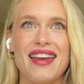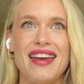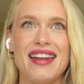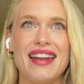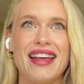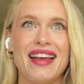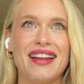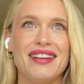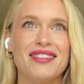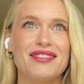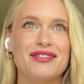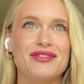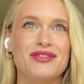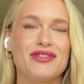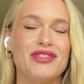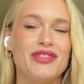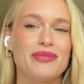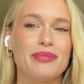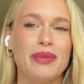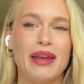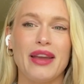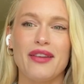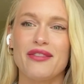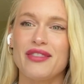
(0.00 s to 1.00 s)
and
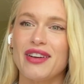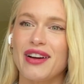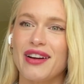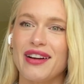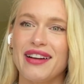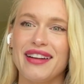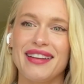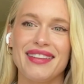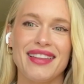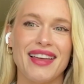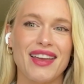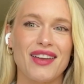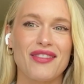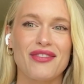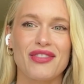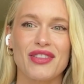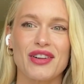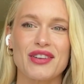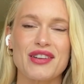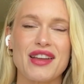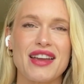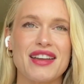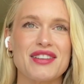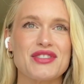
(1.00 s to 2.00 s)
being very like
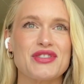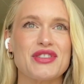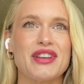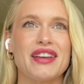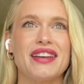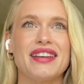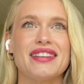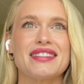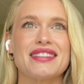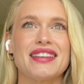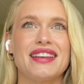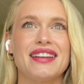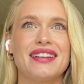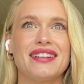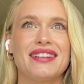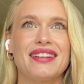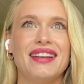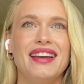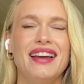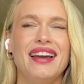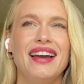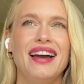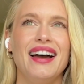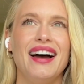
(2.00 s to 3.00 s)
flirtatious. And
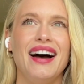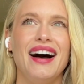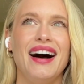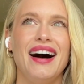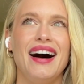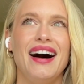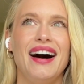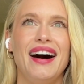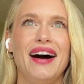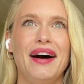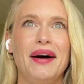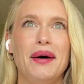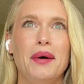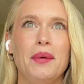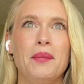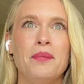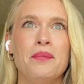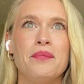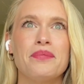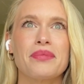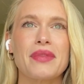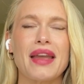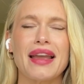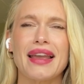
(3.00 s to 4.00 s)

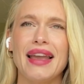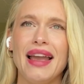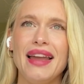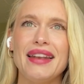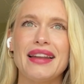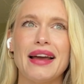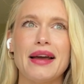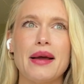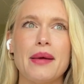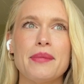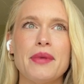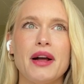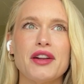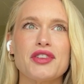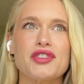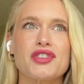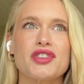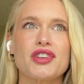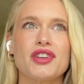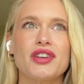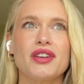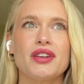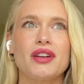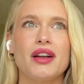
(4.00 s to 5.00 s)
again, I'm not
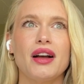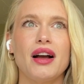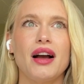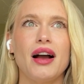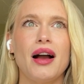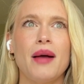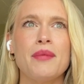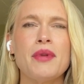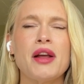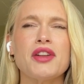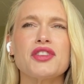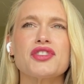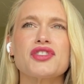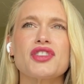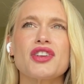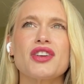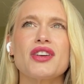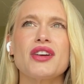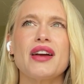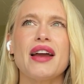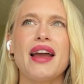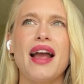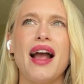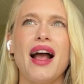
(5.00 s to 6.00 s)

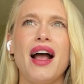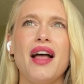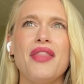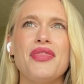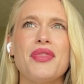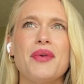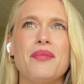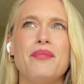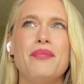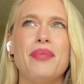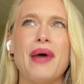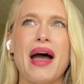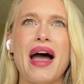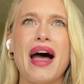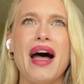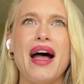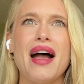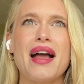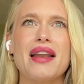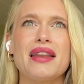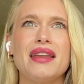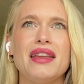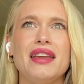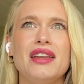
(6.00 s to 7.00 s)
sure I had the
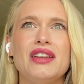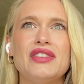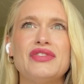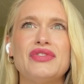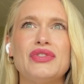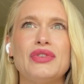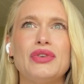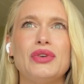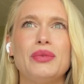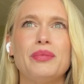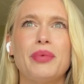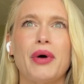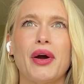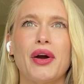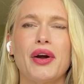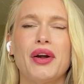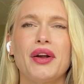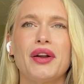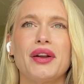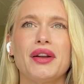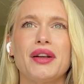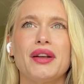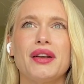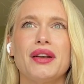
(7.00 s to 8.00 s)
bad, evil
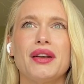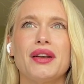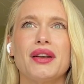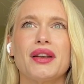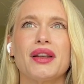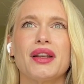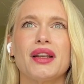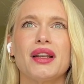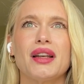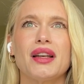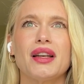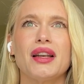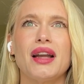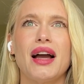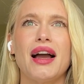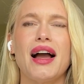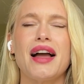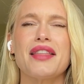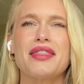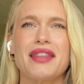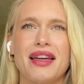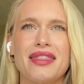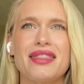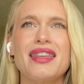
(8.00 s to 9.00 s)
part.
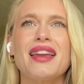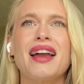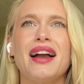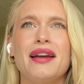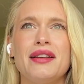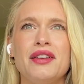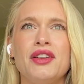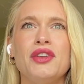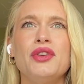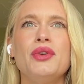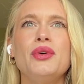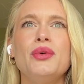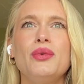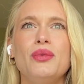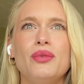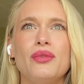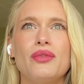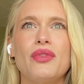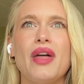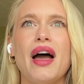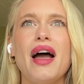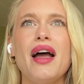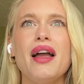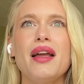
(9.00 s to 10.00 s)
I think I knew
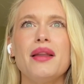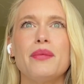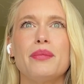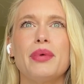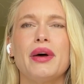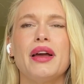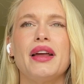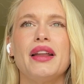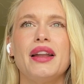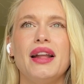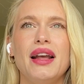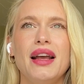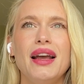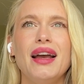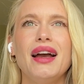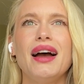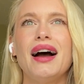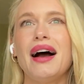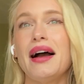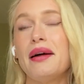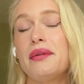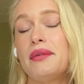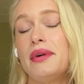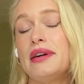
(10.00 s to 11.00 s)
that, but
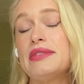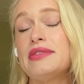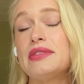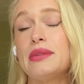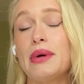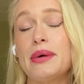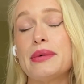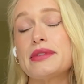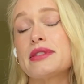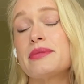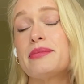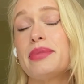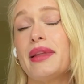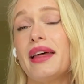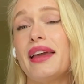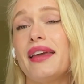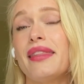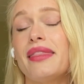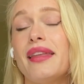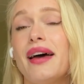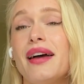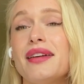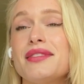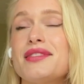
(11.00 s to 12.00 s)
I wasn't
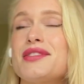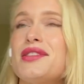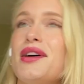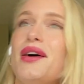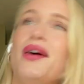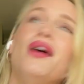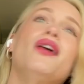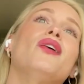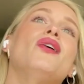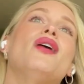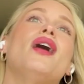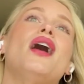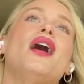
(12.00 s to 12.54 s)
playing that. So